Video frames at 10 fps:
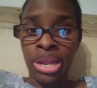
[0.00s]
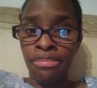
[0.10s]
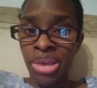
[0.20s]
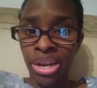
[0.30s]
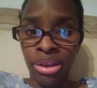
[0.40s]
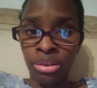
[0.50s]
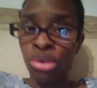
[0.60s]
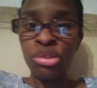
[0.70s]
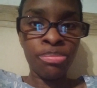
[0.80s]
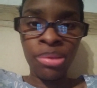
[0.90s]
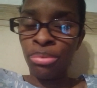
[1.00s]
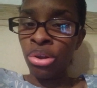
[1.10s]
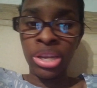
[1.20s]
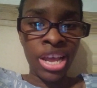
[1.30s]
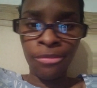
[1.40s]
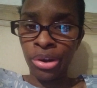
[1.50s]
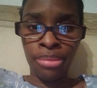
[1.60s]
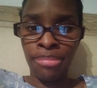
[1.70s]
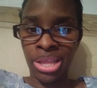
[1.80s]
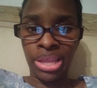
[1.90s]
admit it. Those people never
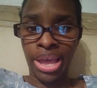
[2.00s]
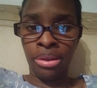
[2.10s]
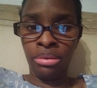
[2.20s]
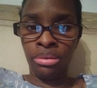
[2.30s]
admit that.